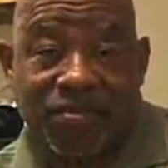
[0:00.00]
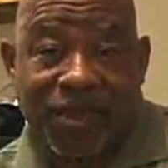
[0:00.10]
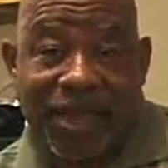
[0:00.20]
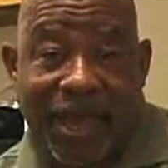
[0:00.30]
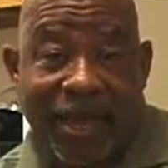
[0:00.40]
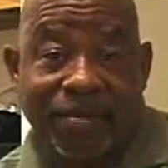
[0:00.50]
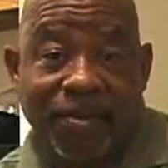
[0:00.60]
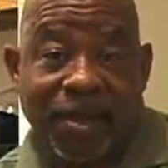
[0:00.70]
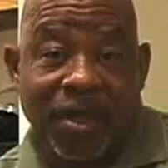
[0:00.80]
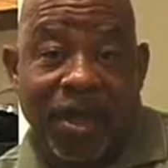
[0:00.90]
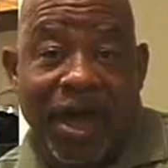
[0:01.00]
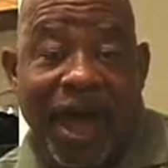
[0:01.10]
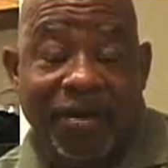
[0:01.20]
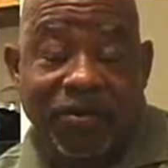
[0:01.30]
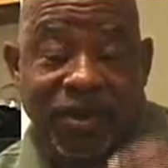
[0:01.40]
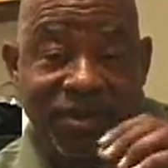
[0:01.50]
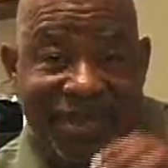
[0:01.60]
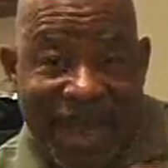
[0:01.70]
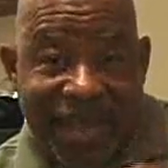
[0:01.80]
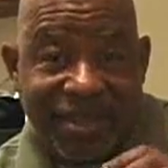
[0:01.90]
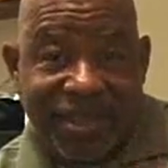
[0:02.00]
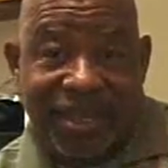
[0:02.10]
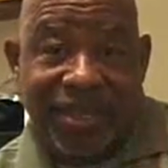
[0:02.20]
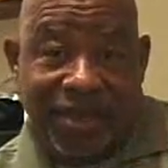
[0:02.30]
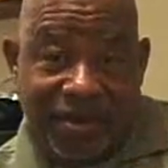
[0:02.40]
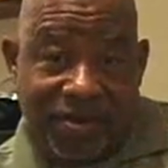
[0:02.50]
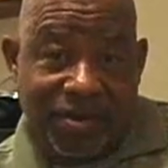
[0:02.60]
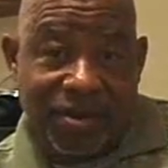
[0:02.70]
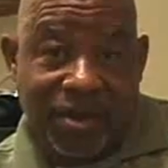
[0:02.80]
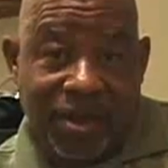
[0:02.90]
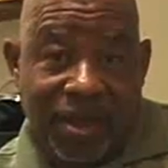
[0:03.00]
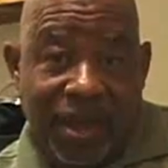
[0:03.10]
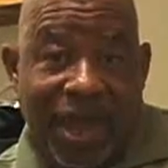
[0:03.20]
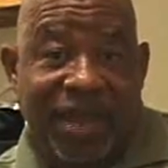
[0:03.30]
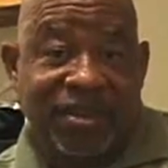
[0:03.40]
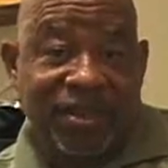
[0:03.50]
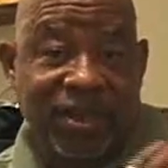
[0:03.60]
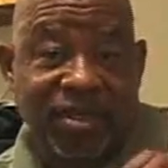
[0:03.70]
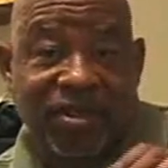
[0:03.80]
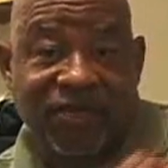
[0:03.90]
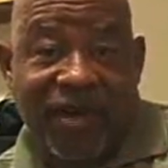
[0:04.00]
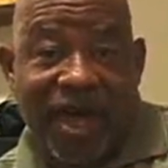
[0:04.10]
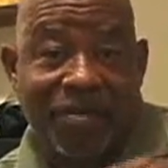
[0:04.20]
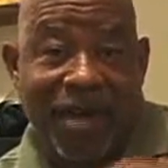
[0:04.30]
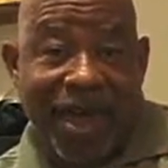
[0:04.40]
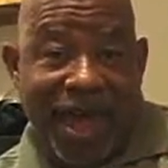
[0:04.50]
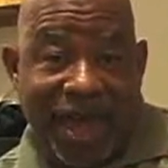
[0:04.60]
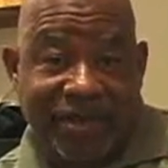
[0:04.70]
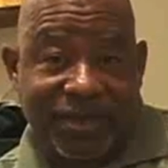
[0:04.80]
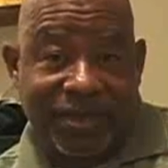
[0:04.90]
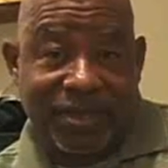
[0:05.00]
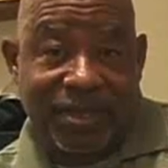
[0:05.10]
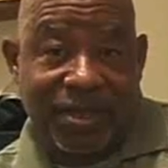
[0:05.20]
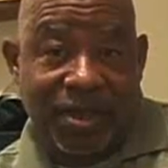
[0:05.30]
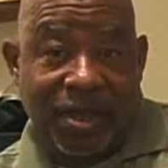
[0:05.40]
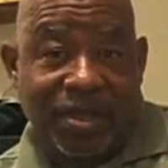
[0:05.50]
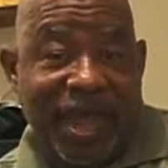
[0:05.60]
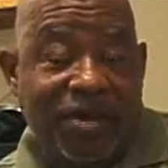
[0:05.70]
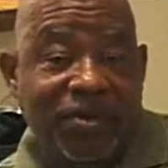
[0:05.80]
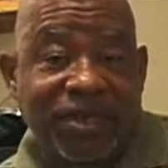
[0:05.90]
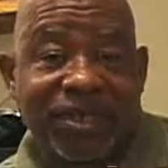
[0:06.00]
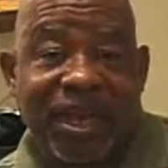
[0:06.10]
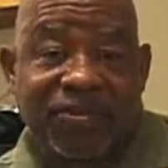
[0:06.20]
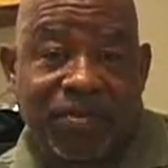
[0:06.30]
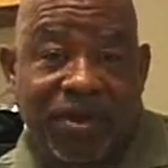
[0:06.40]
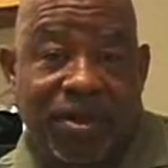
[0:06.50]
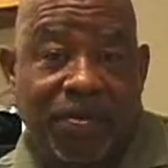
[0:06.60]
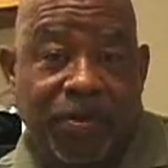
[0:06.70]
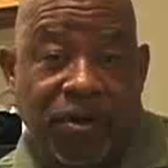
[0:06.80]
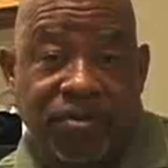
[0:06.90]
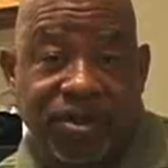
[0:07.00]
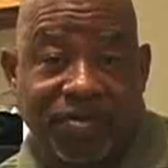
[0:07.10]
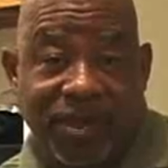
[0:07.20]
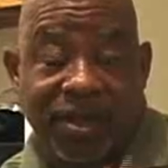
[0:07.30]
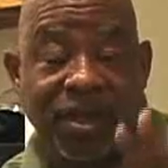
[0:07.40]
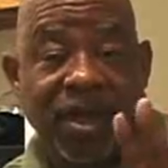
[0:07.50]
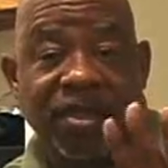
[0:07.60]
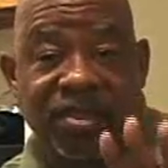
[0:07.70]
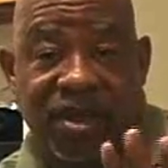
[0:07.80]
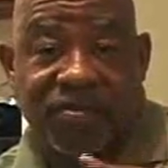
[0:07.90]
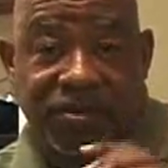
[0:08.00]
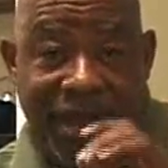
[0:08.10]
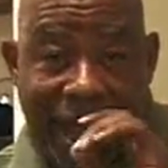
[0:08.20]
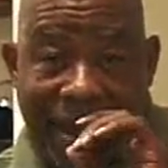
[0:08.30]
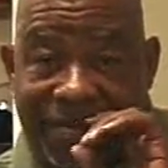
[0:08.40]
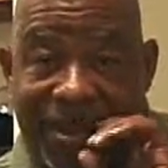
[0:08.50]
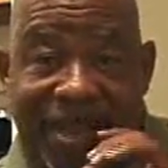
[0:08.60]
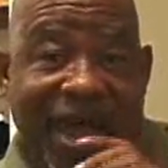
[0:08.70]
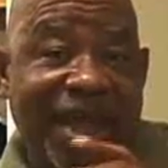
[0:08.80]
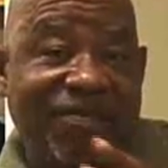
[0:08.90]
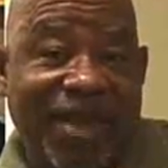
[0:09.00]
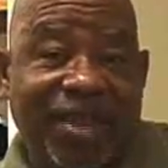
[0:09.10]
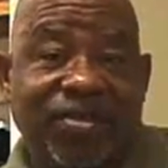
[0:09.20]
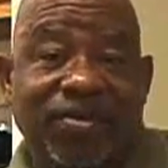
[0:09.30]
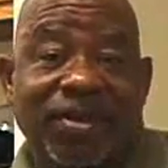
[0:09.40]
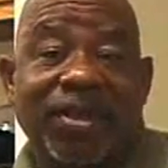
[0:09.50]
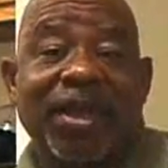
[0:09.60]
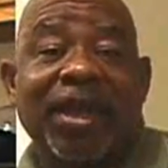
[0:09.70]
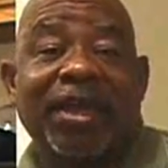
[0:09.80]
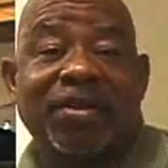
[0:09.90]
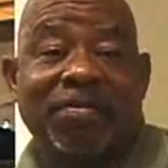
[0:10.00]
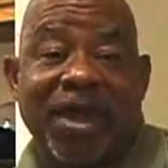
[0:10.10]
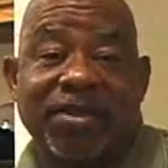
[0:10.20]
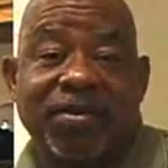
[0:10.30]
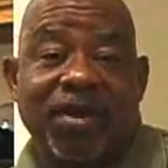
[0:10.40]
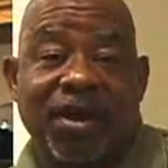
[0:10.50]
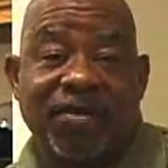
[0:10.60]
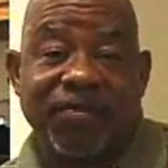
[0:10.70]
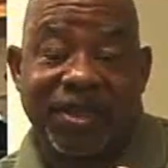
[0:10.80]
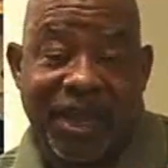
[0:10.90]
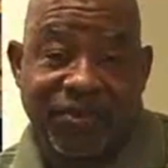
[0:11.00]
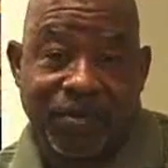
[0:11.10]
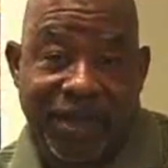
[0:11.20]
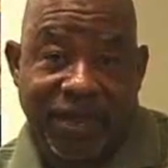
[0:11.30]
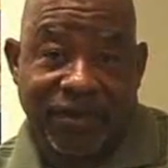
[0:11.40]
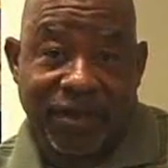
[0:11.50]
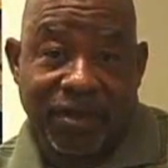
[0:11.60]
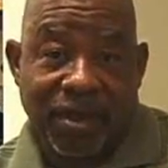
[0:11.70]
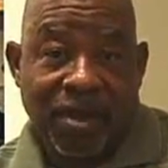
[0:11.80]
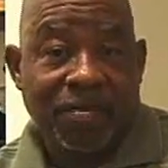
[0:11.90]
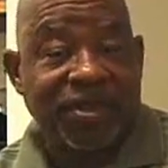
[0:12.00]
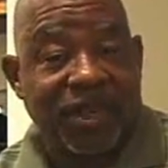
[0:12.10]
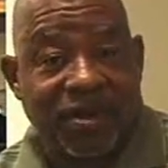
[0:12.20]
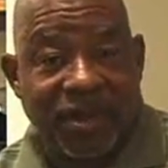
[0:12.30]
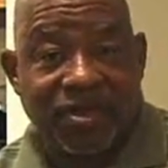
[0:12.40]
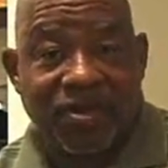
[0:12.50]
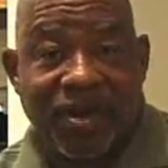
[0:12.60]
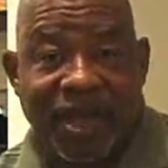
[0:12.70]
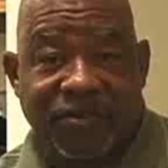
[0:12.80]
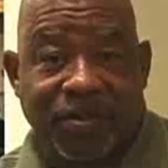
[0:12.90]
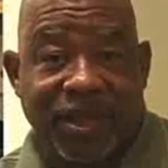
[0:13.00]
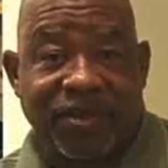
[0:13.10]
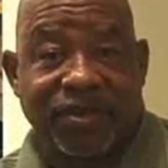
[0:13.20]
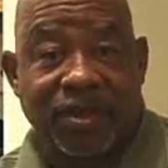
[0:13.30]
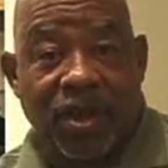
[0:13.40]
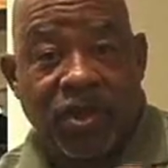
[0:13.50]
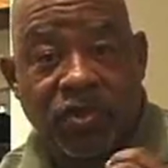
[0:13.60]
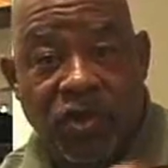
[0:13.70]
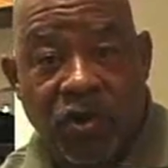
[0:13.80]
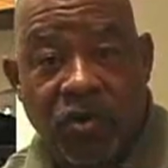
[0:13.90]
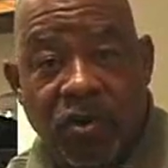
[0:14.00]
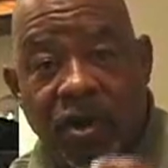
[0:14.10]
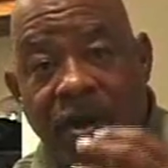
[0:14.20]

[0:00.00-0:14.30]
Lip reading: became, I will not sit here and justify my actions. That question has been posed to me several times, and I have answered it in the manner of an explanation. But there is no explanation, no